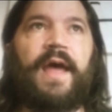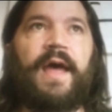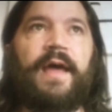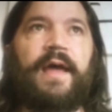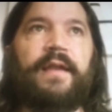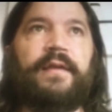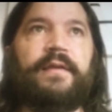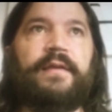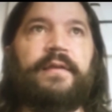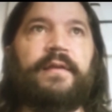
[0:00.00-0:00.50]

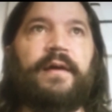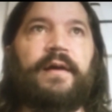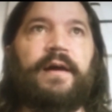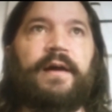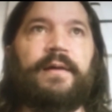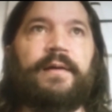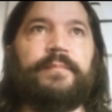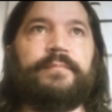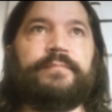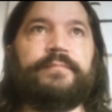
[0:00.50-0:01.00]
and
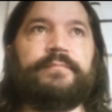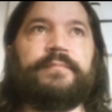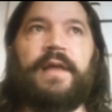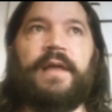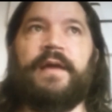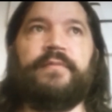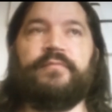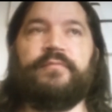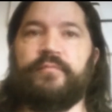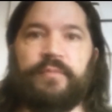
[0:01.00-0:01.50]

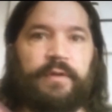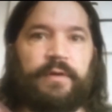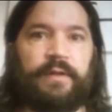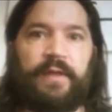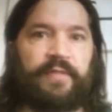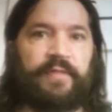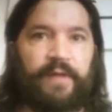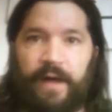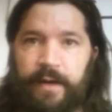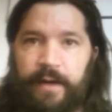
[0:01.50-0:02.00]
I hadn't
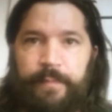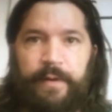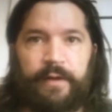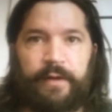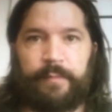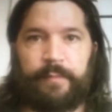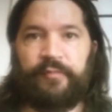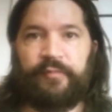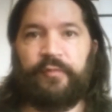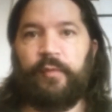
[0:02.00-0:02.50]
really thought
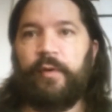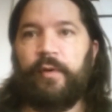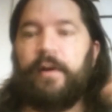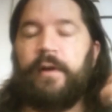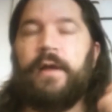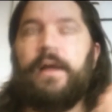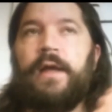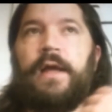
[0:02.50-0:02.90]
about it before.